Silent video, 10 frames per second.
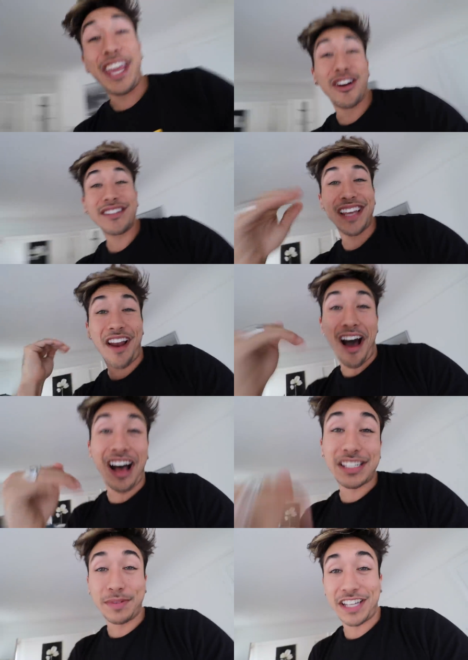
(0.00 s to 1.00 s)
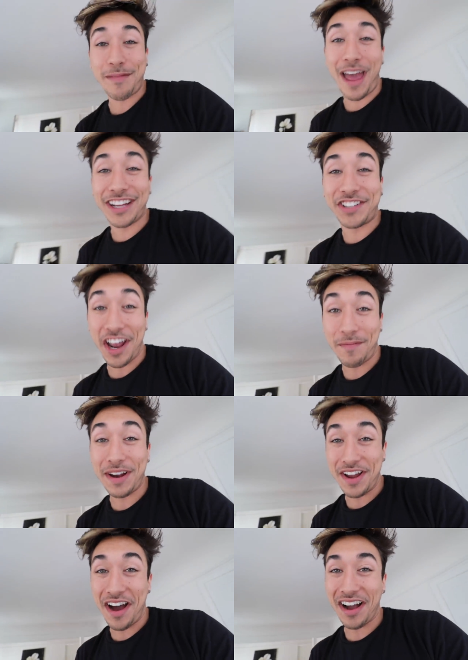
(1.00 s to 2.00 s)
Here's an awesome cinematic shot of my
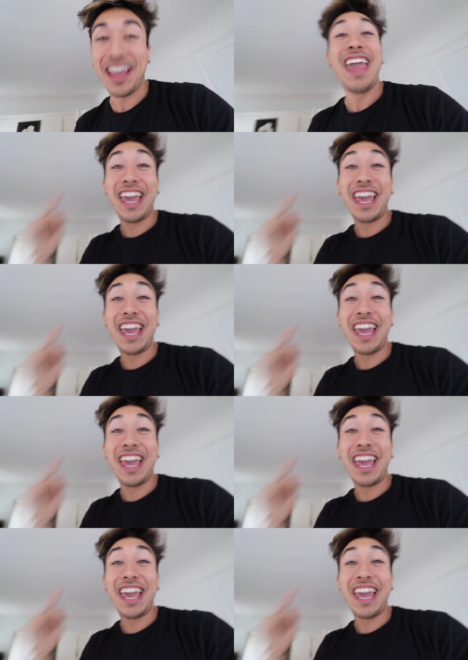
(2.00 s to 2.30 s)
dog.